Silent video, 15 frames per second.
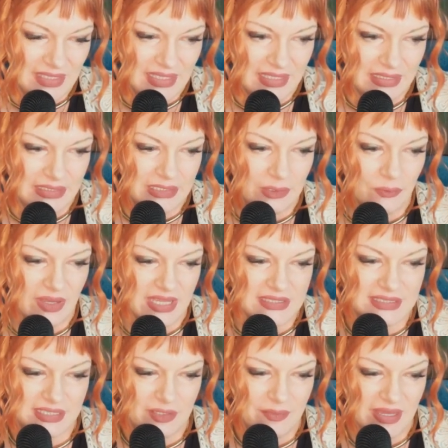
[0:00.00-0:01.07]
Anyway,
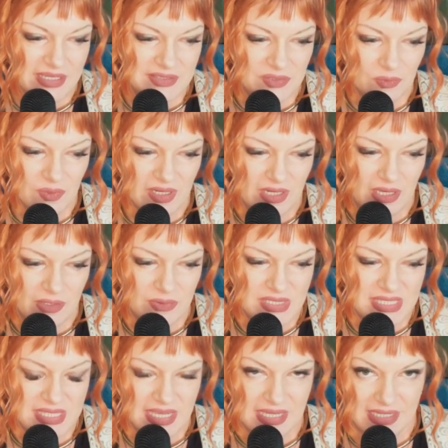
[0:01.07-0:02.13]
to get back to what I was
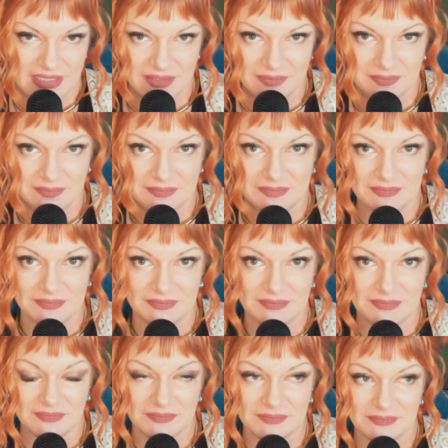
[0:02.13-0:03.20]
saying.
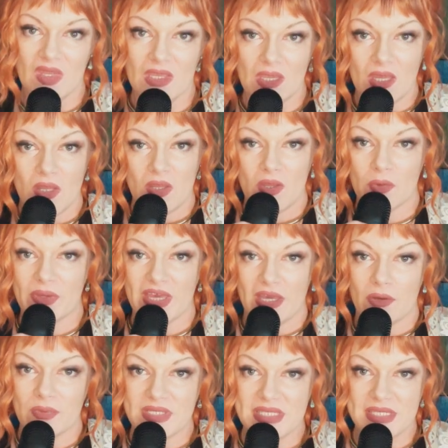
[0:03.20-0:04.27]
Okay,
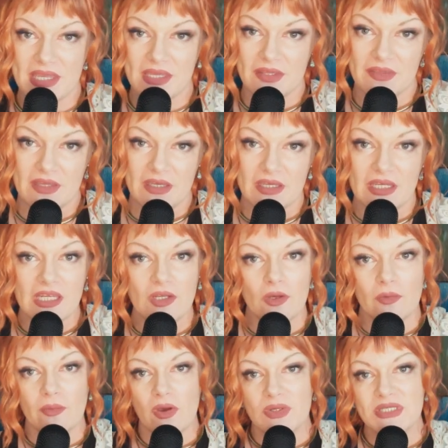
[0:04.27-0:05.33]
I was saying that, you
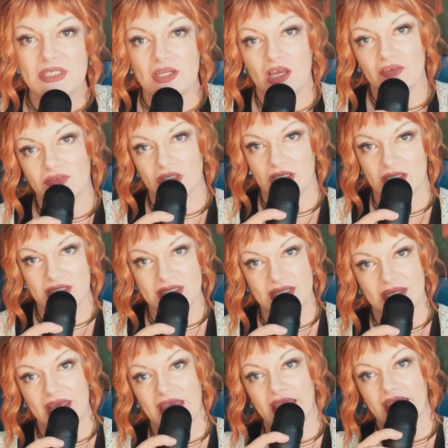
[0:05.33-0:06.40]
know, most often
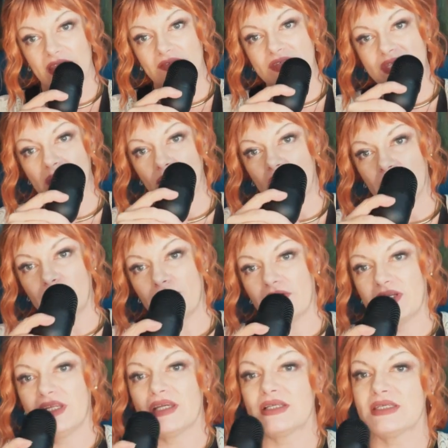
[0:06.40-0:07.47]
today, if someone
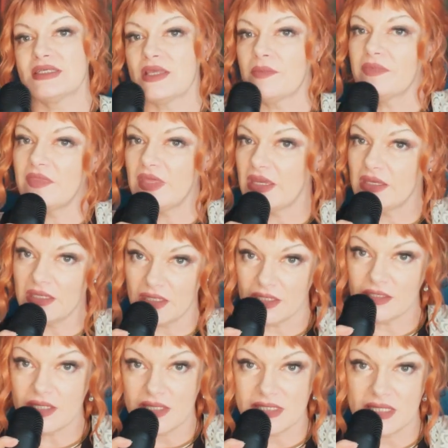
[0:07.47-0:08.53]
predicts something and
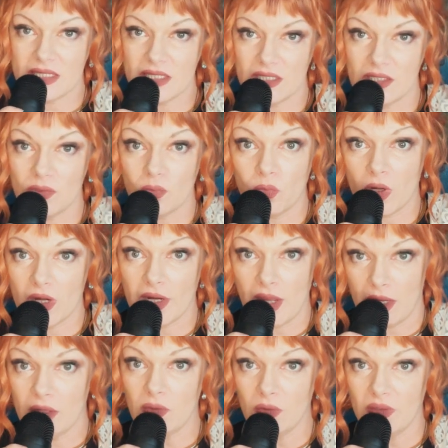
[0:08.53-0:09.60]
it doesn't work
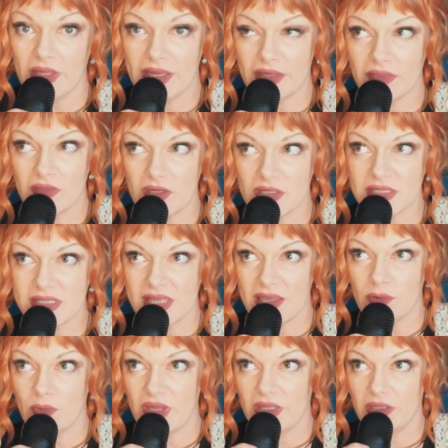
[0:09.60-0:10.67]
out, like they'll say,
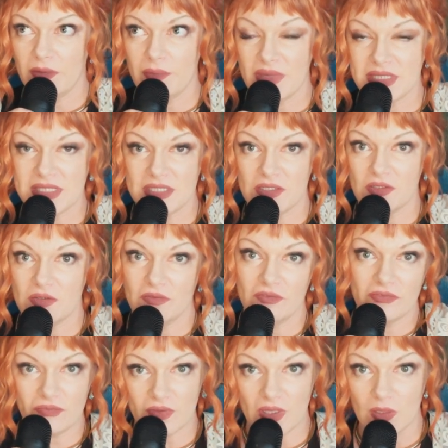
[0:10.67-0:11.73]
well, it must
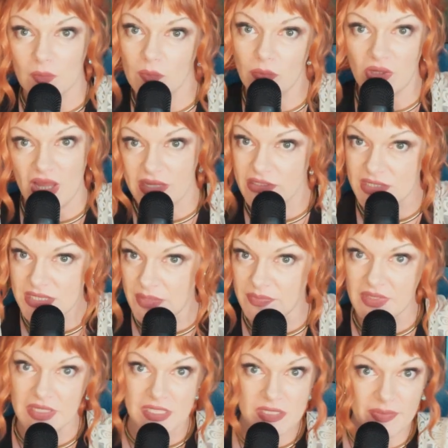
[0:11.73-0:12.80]
have applied to
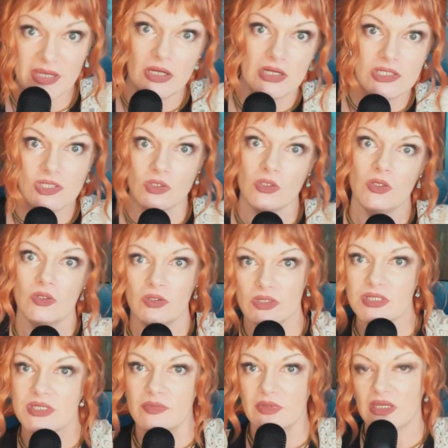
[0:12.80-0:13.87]
something spiritual or
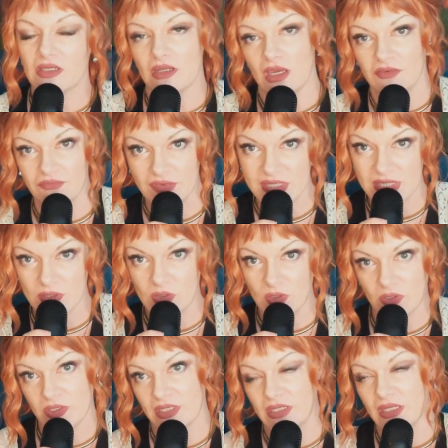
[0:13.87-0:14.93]
something
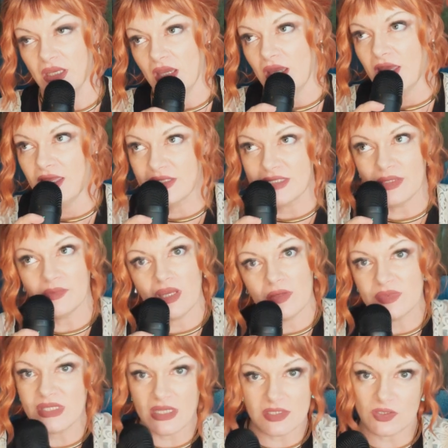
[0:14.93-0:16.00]
non-physical. And, and
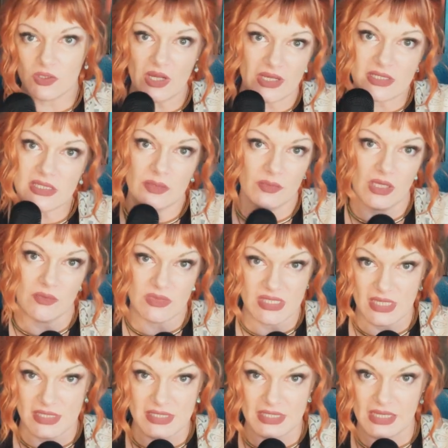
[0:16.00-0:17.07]
sometimes that's correct. Sometimes
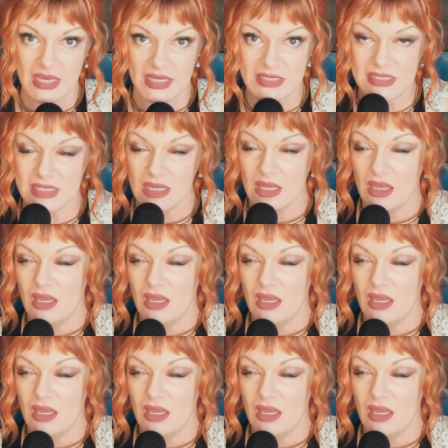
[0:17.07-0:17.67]
that's the case.